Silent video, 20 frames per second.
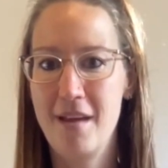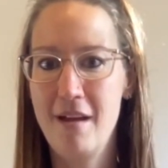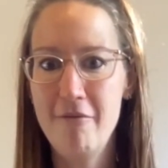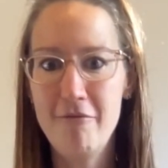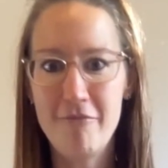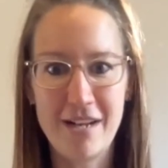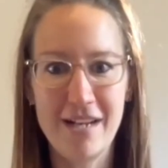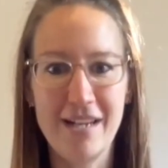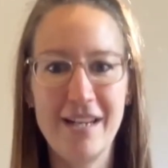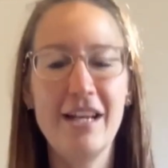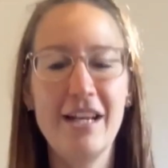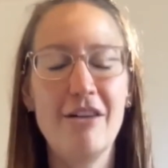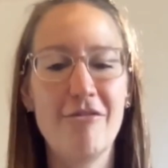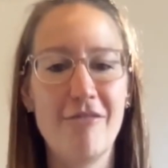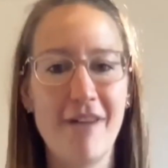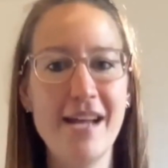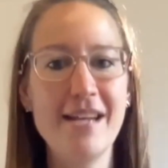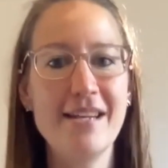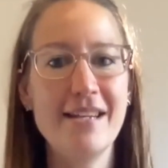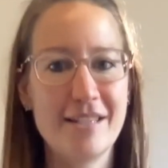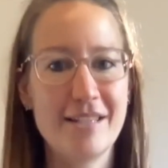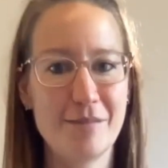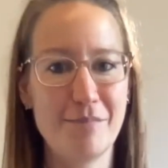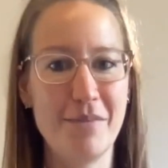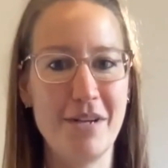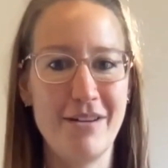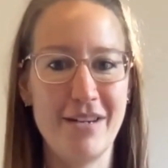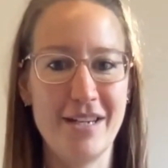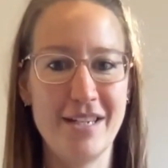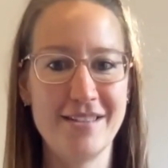a really great
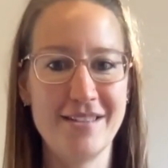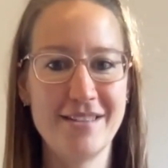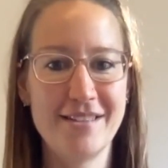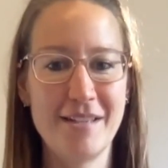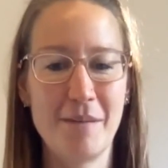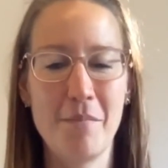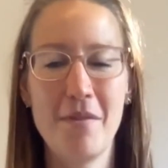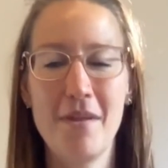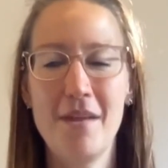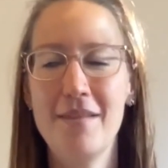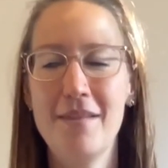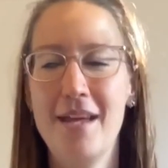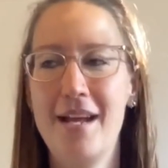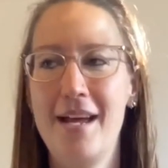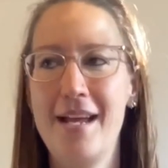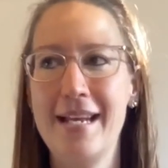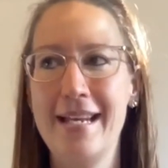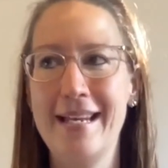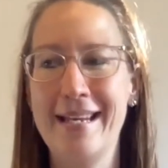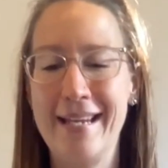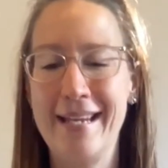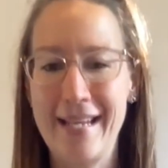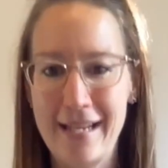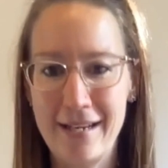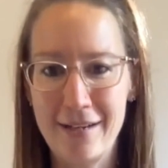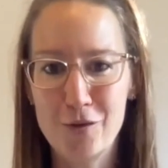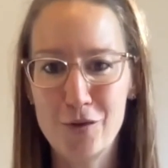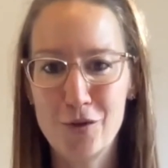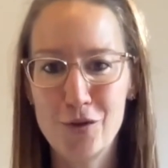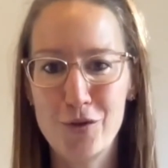experience, something that I
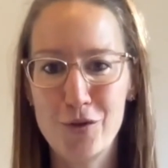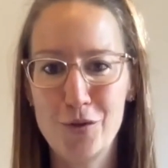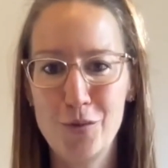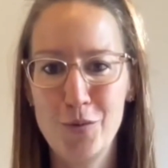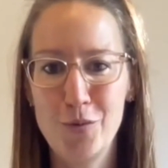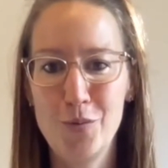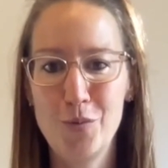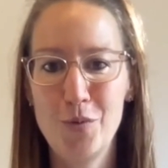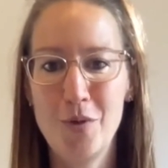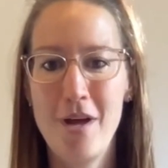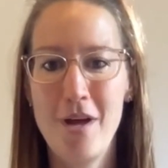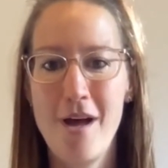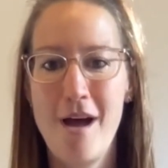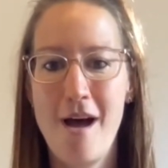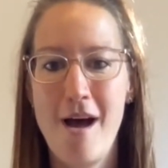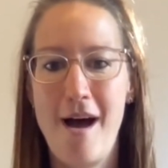needed to do,